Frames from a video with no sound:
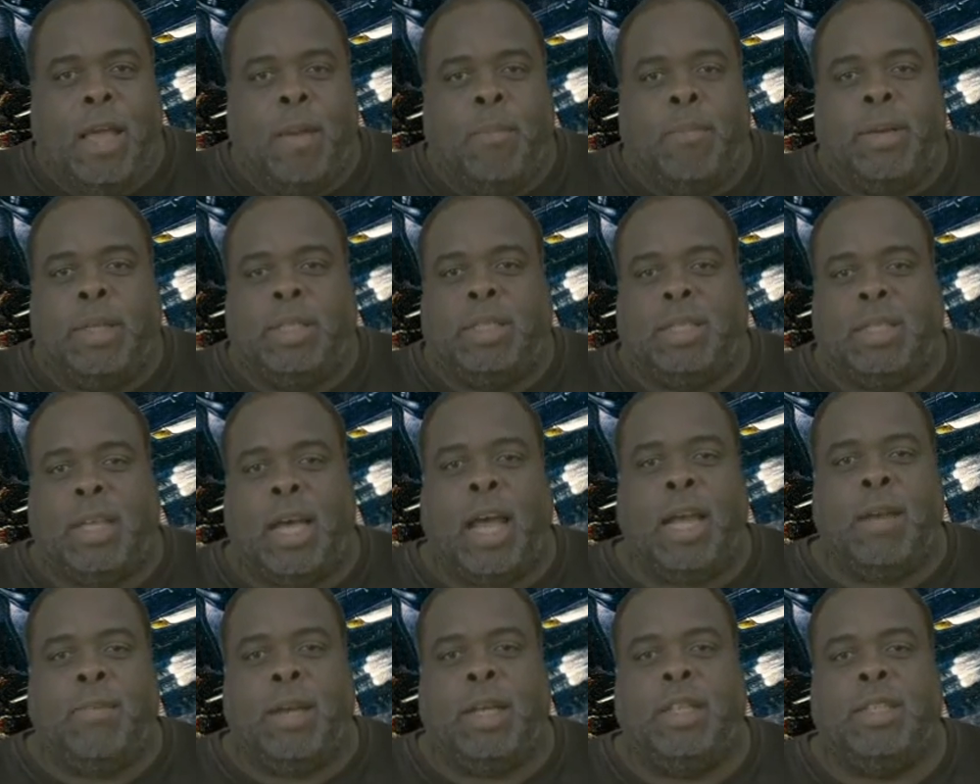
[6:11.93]

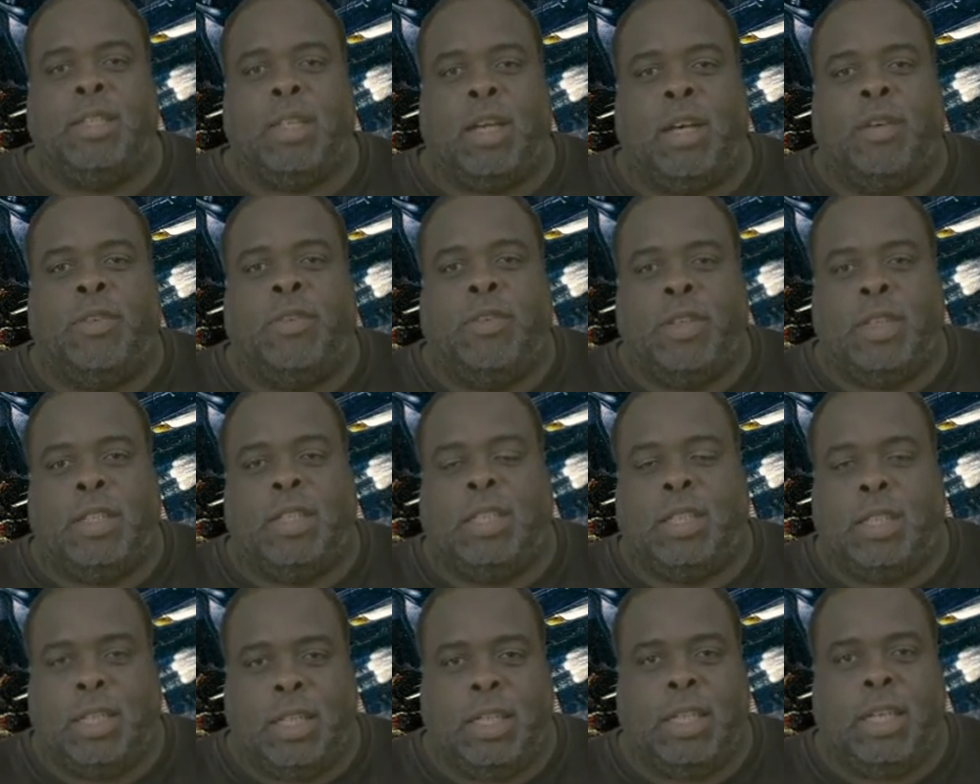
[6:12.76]
beside myself in
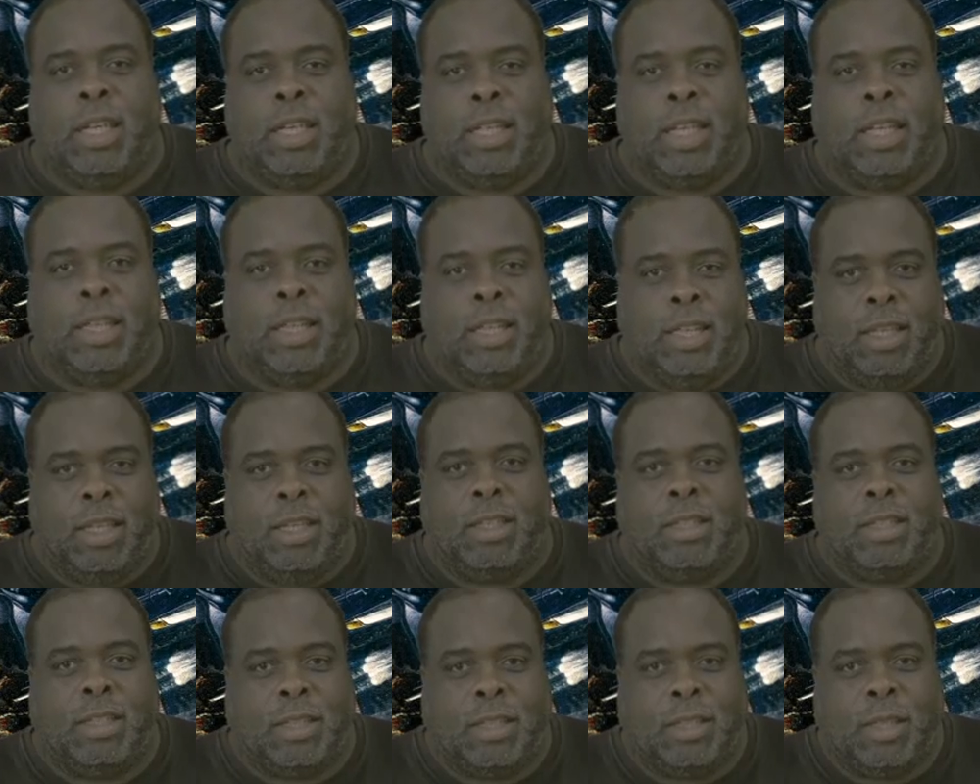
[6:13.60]
thinking that
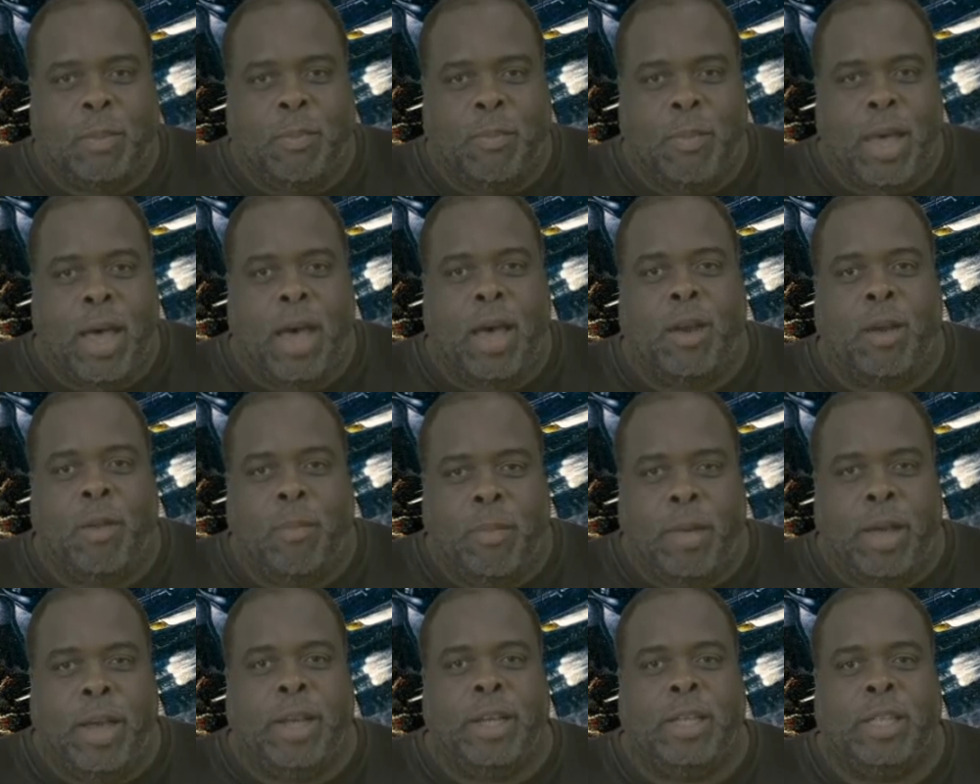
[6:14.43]
this amount of
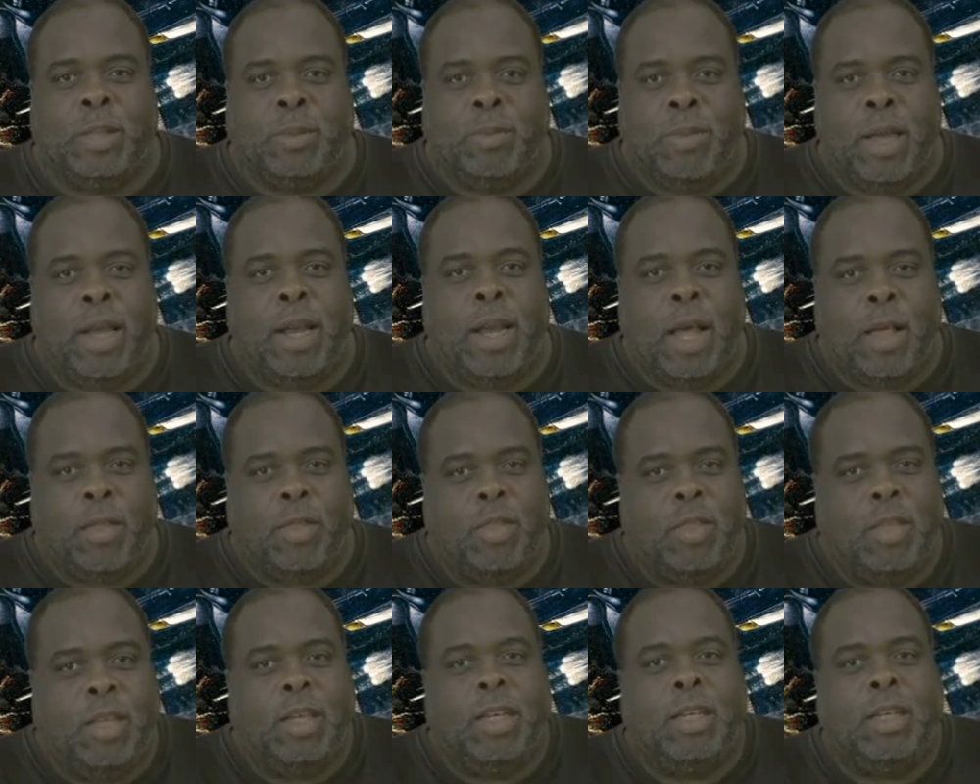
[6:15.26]
money is spent
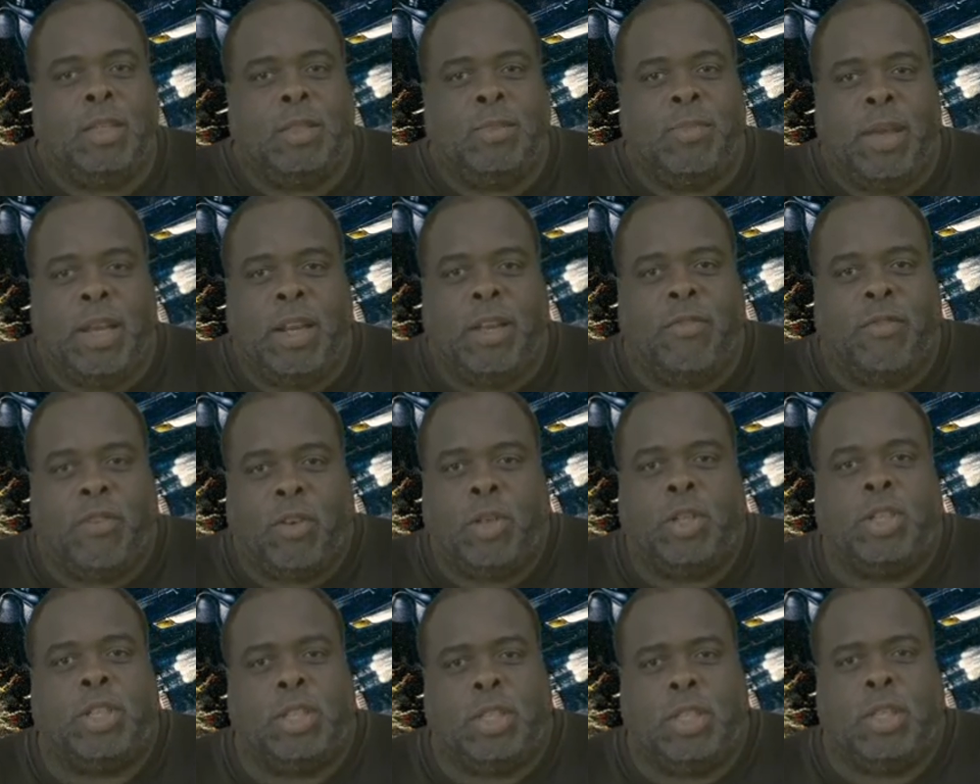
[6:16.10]
out, these many
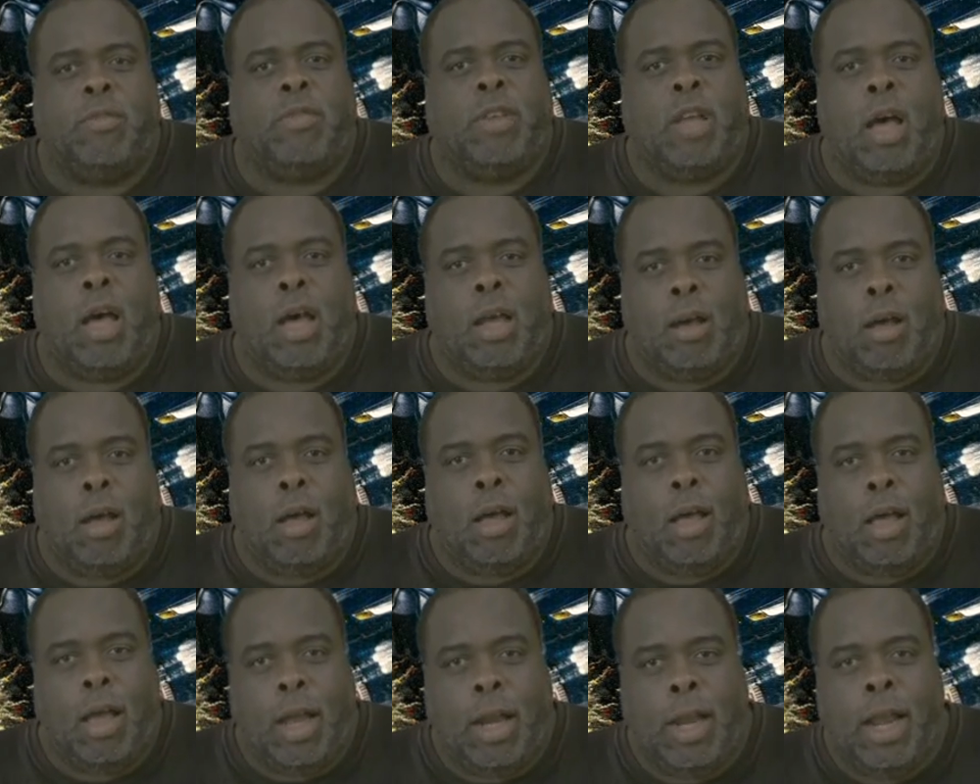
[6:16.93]
versions have gone
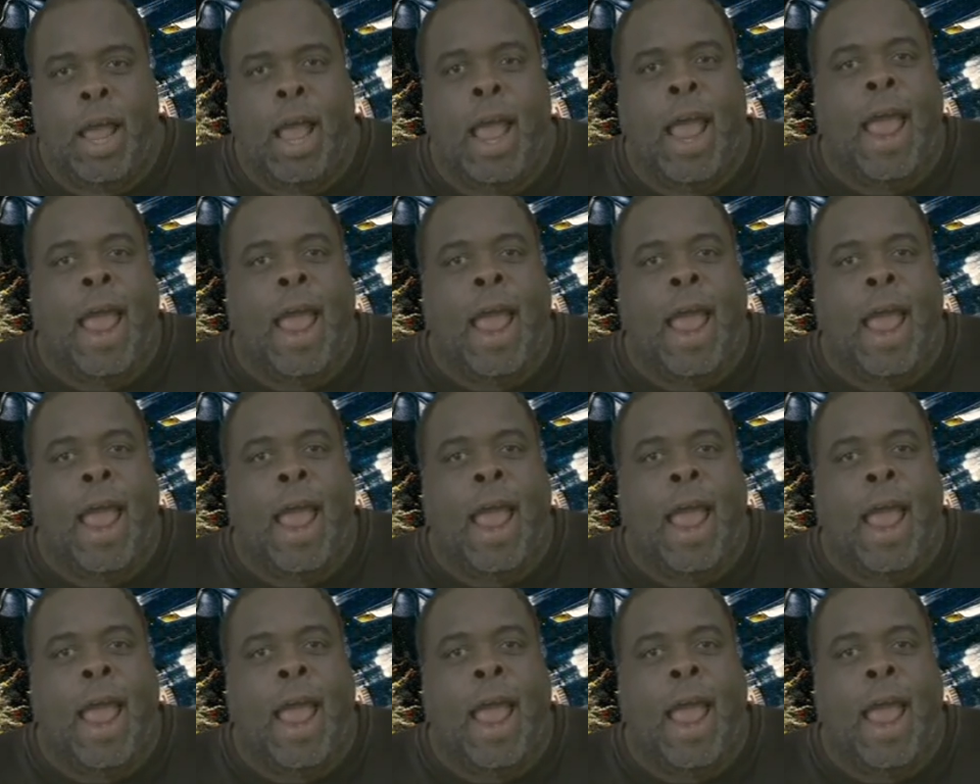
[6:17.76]
on,